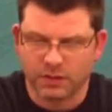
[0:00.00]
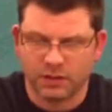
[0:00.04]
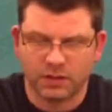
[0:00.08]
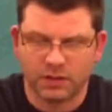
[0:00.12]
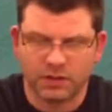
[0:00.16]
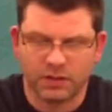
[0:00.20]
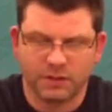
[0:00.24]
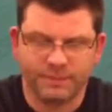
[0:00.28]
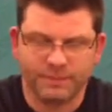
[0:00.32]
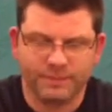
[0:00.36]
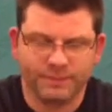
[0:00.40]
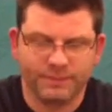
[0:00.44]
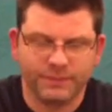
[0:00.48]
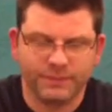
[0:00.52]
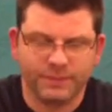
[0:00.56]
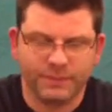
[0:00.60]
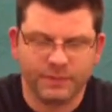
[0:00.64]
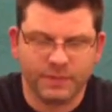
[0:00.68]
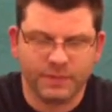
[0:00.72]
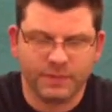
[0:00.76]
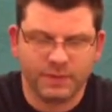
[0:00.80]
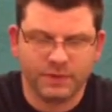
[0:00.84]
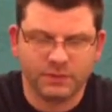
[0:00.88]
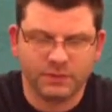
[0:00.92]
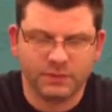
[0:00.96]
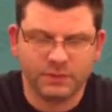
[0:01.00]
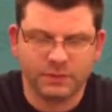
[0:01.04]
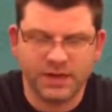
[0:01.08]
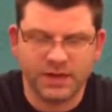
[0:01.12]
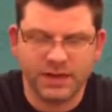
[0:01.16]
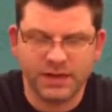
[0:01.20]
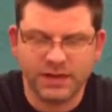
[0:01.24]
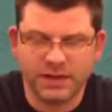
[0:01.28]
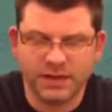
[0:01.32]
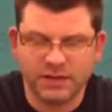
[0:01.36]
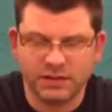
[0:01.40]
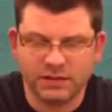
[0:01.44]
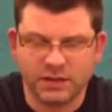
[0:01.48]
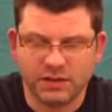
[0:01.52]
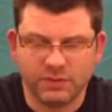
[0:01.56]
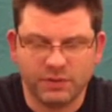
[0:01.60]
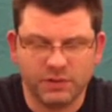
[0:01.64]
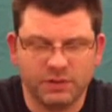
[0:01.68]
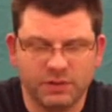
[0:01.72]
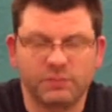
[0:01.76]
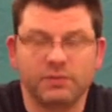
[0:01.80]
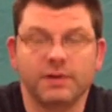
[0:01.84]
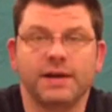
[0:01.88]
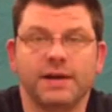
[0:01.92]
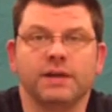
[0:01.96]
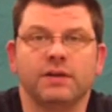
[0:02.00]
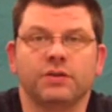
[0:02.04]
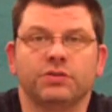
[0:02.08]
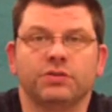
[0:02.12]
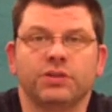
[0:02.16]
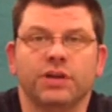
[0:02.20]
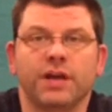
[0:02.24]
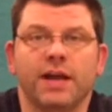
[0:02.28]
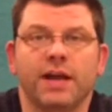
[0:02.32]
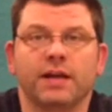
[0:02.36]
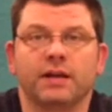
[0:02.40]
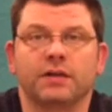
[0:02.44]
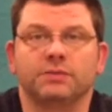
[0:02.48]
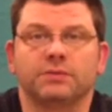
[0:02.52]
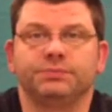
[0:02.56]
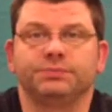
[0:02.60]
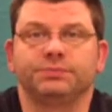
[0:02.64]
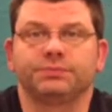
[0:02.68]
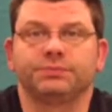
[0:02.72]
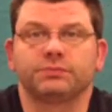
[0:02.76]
So what I did is I went to Radio Shack